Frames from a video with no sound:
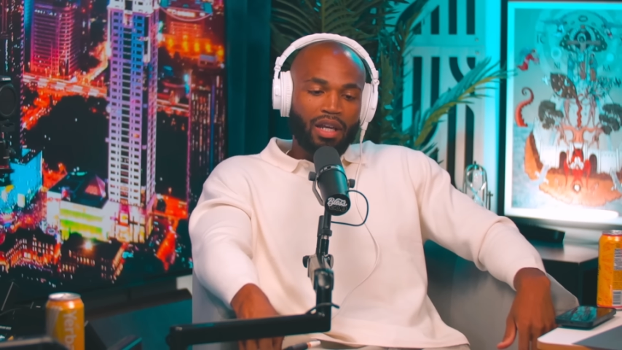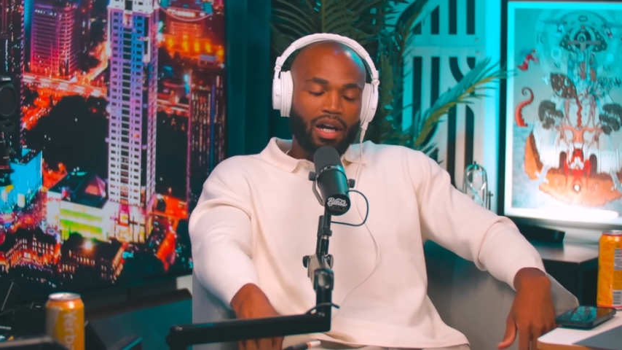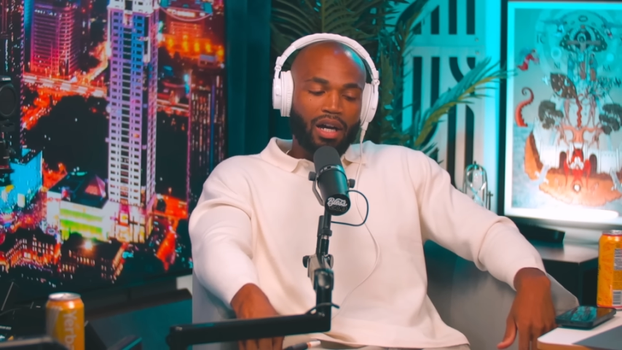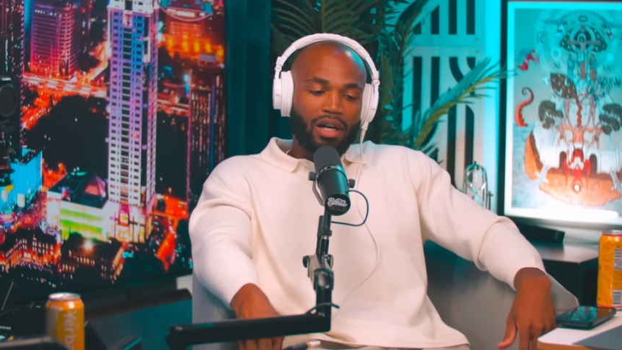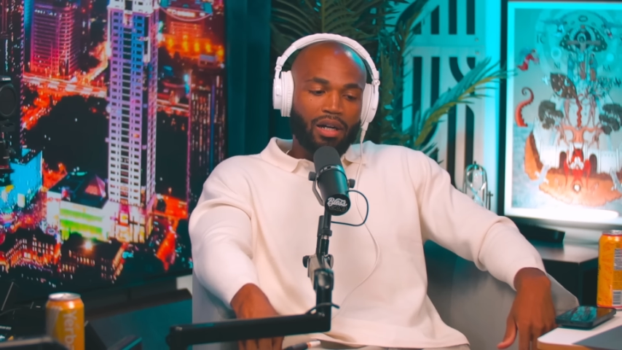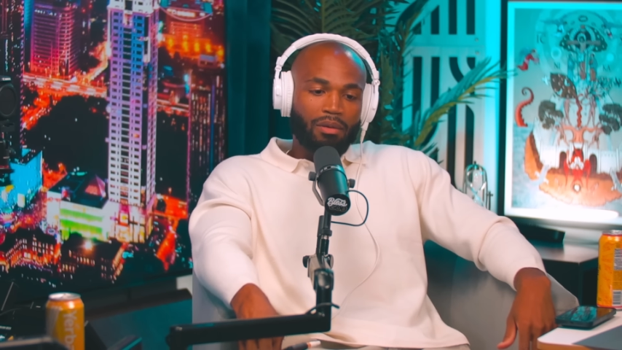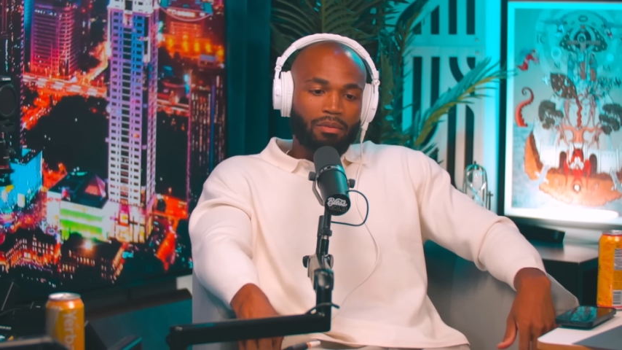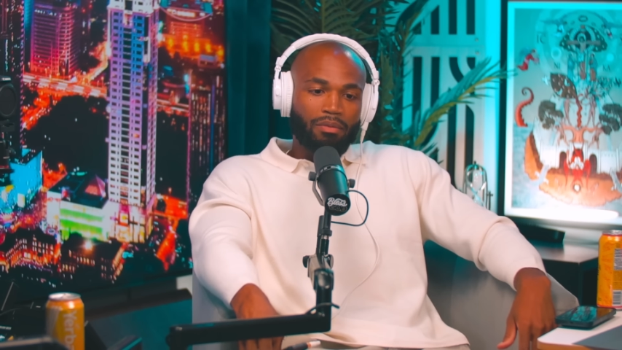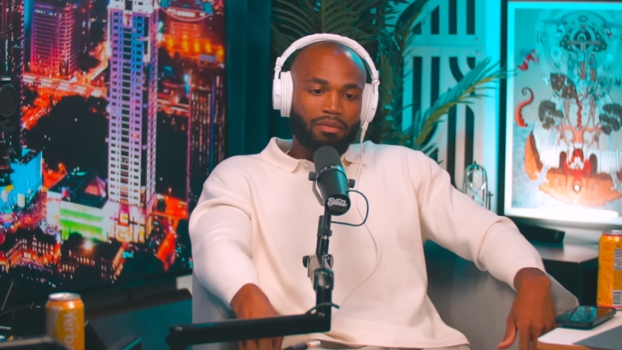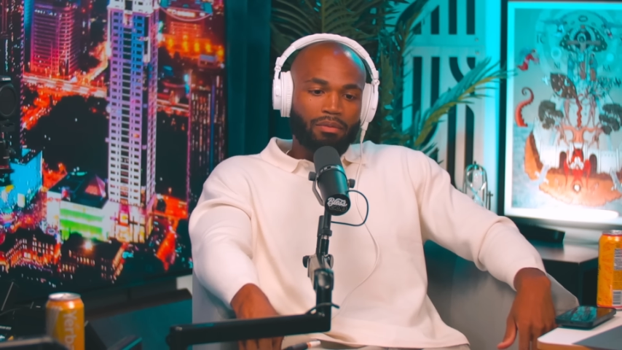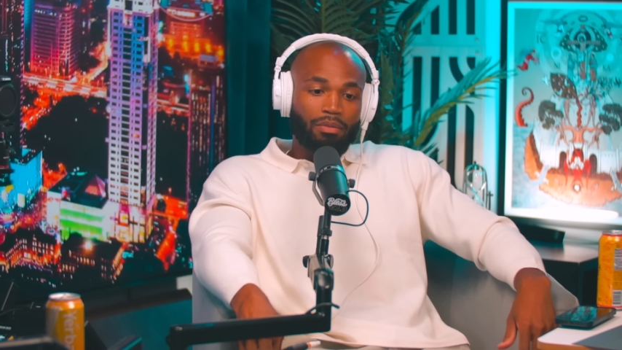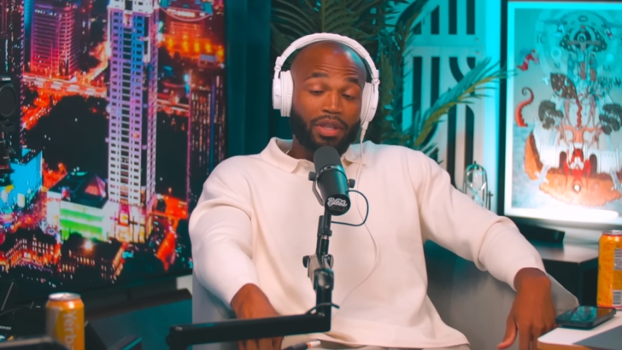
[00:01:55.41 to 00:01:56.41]
Um
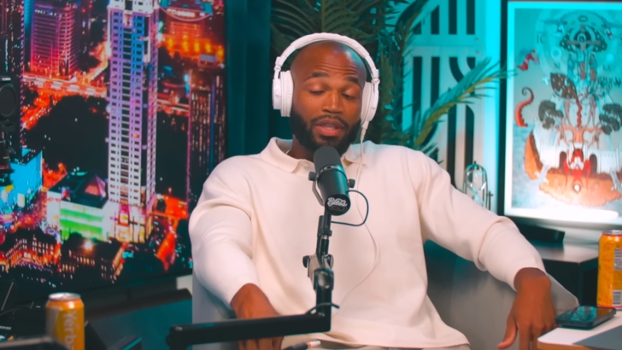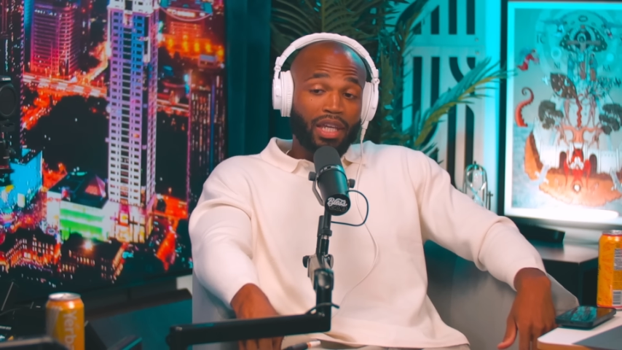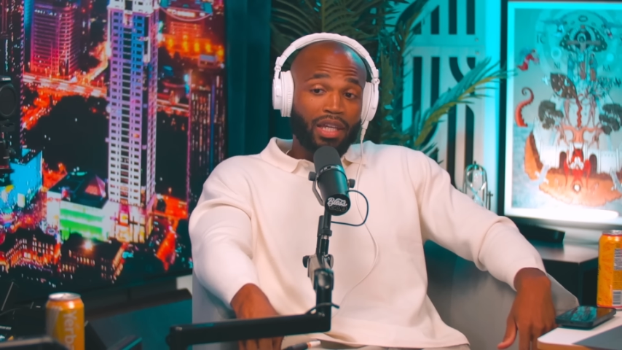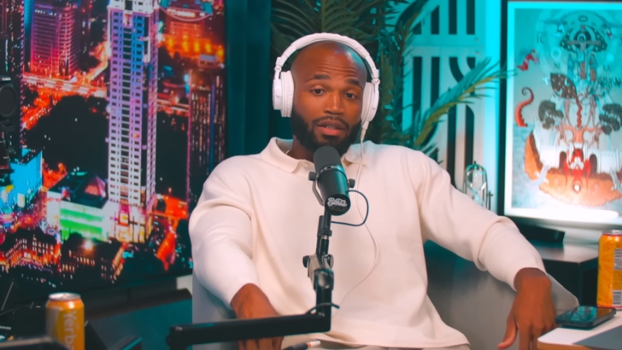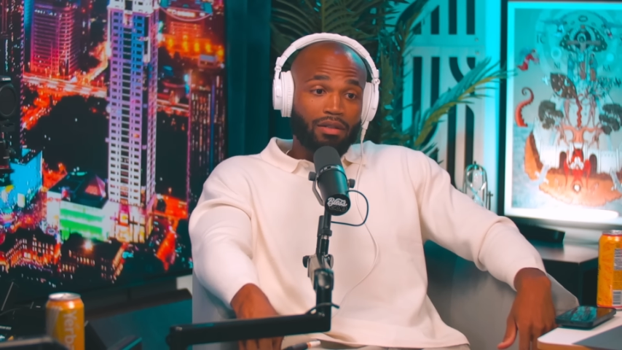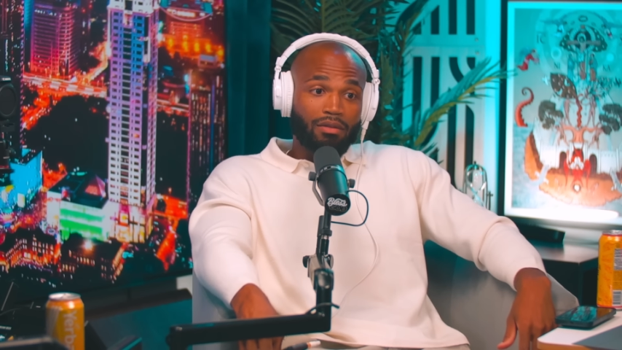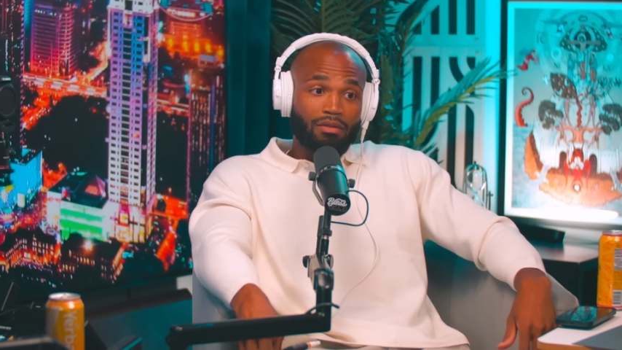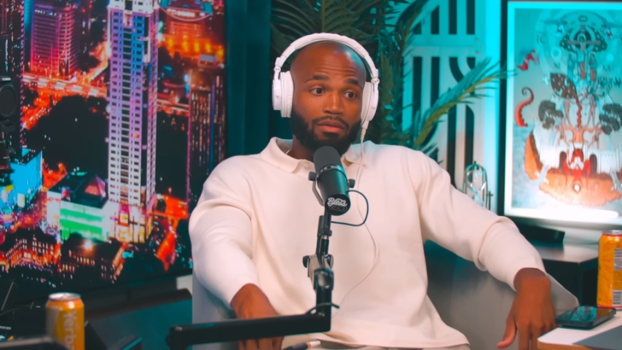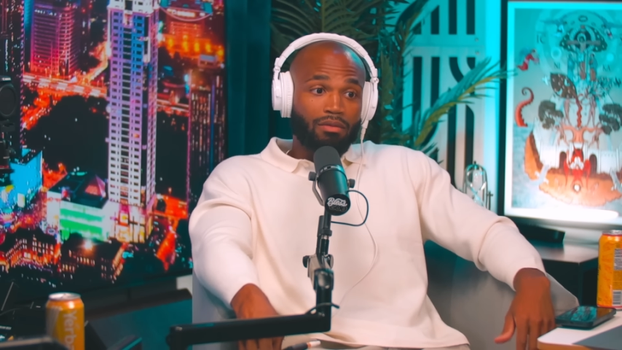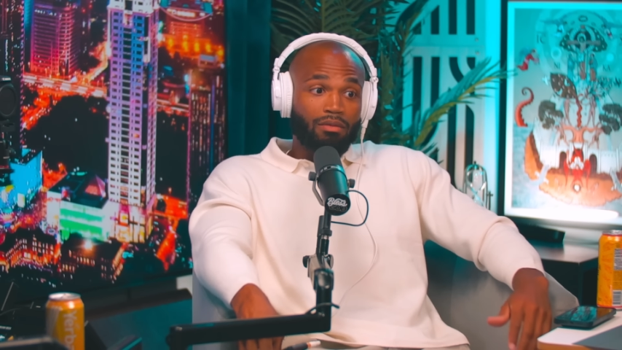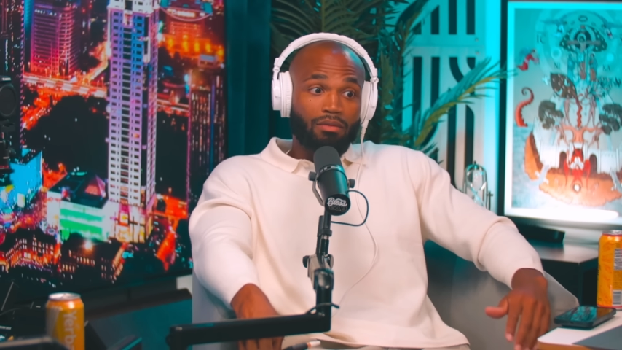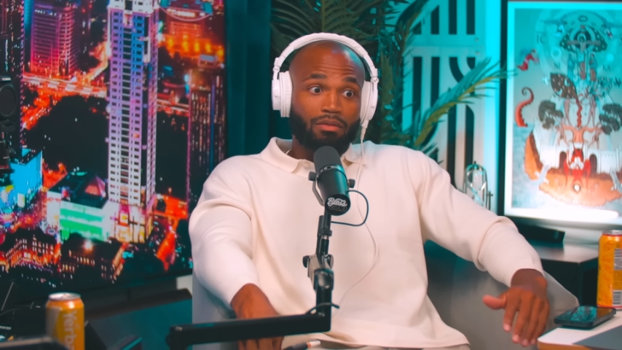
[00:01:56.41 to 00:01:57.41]
but then
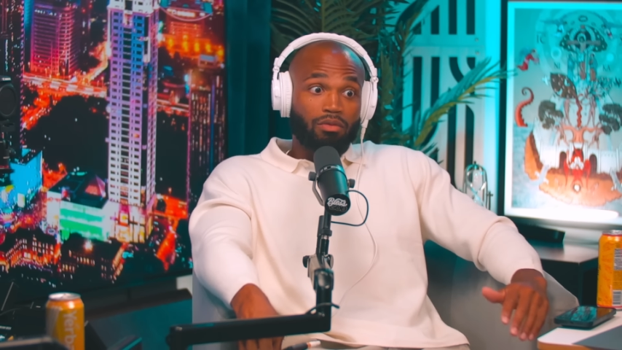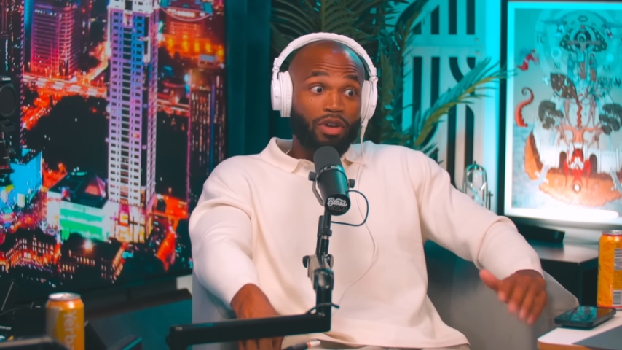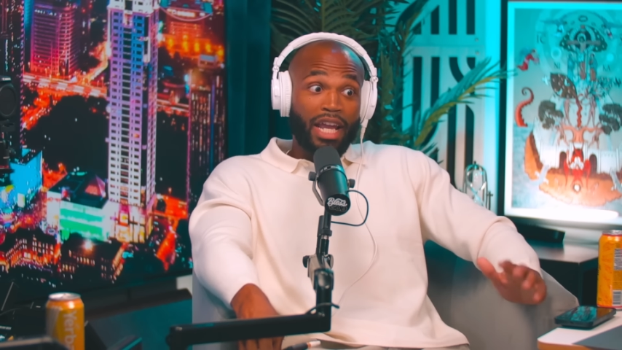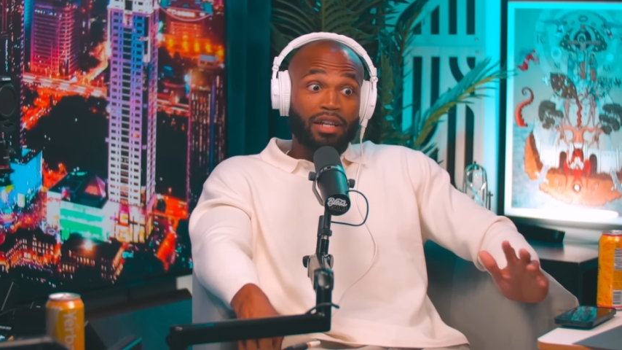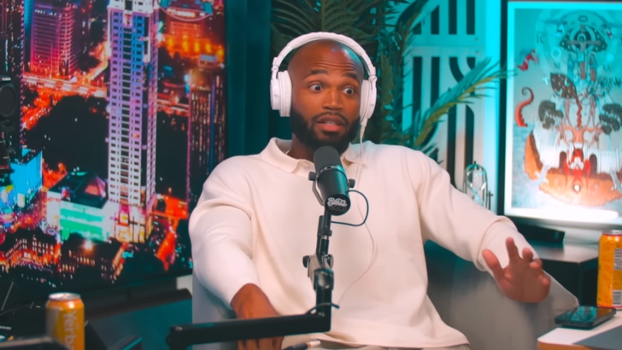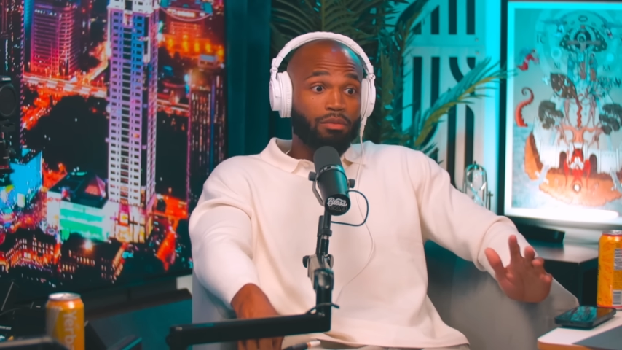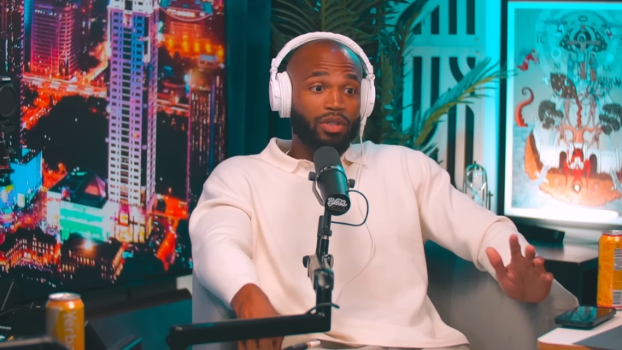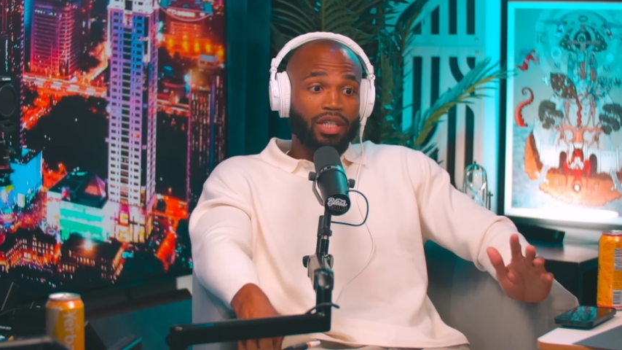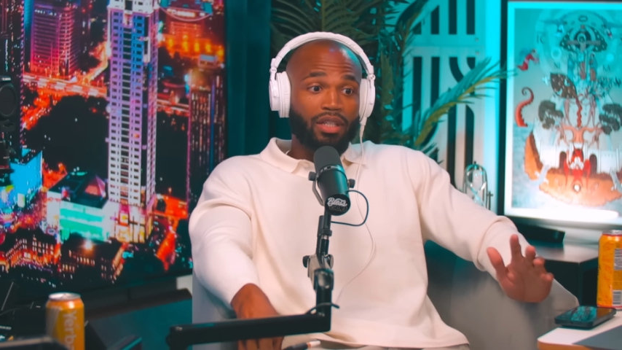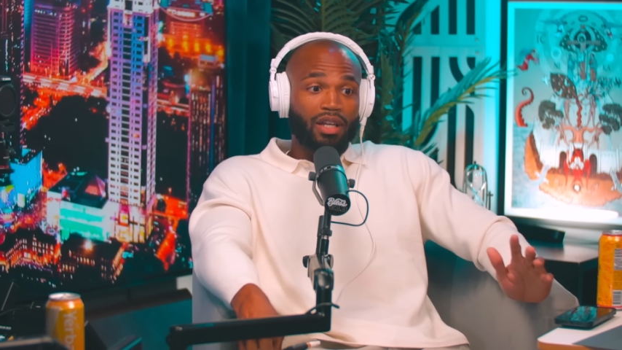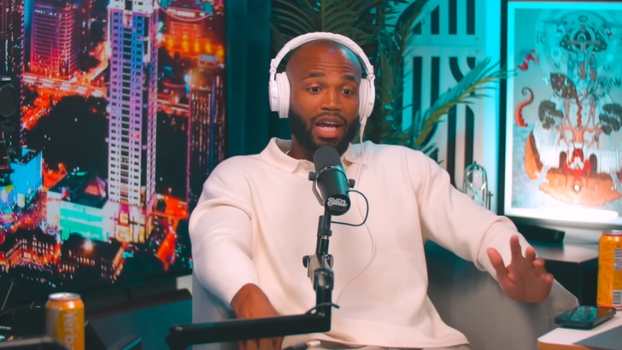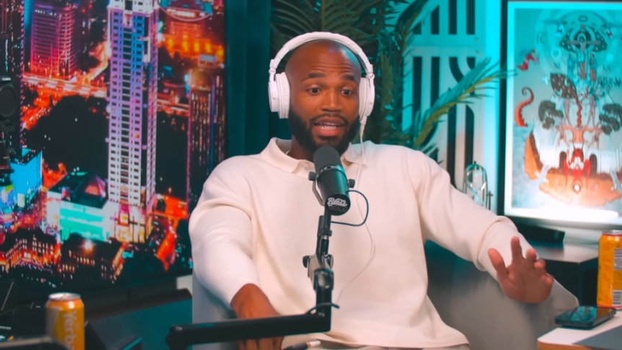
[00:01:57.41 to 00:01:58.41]
randomly,